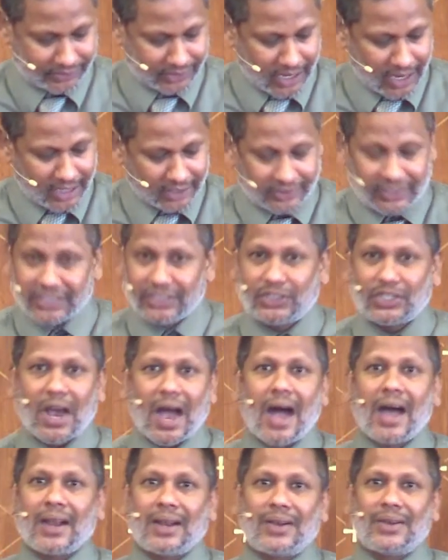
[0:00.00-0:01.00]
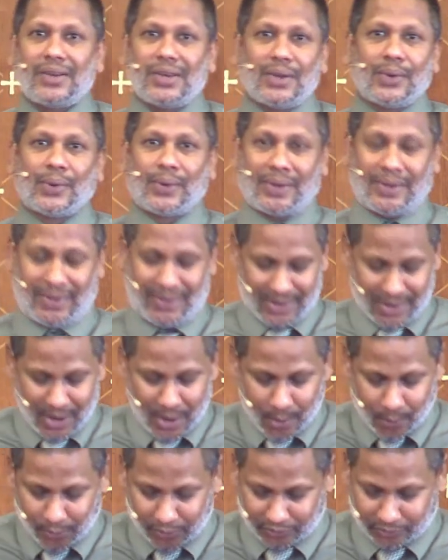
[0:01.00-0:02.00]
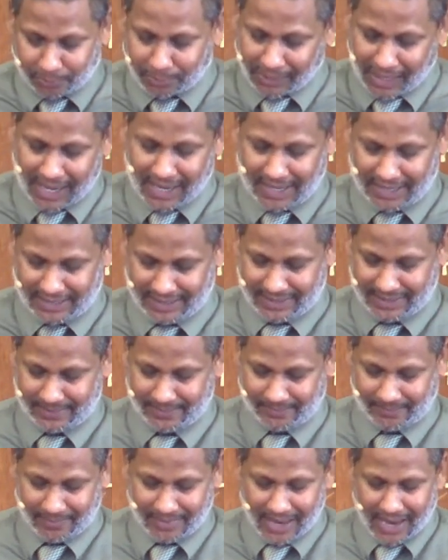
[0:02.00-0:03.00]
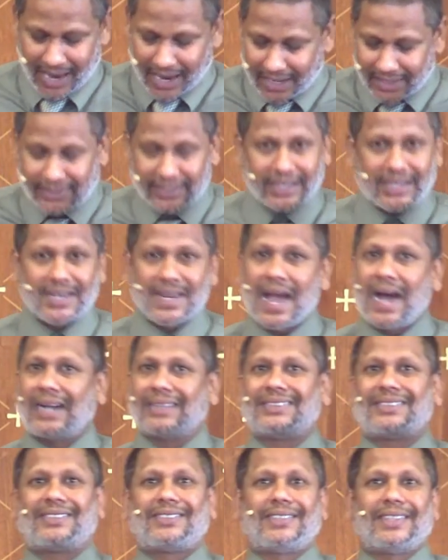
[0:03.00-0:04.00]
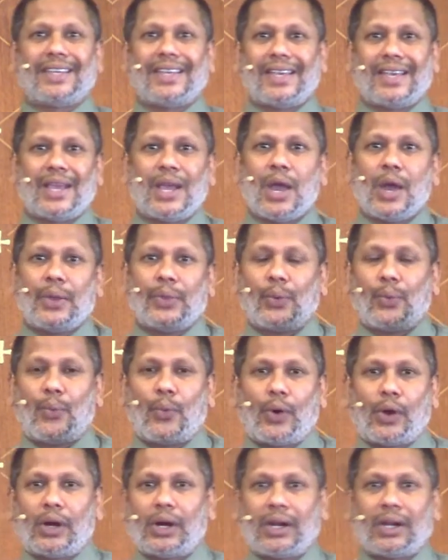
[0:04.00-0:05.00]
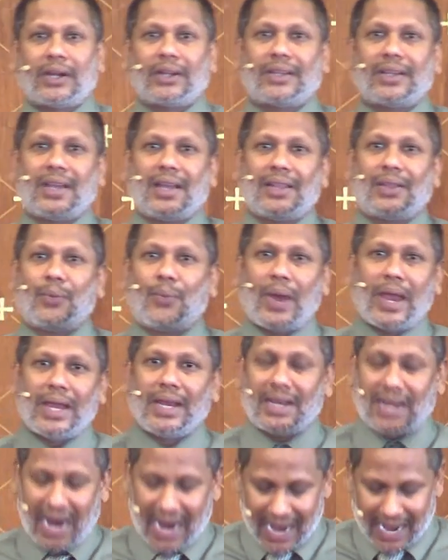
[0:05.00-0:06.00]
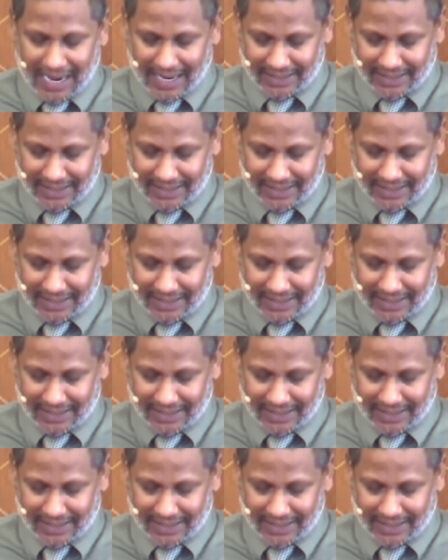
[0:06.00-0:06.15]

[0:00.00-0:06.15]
See, John Newton was blind and did not see the world the way God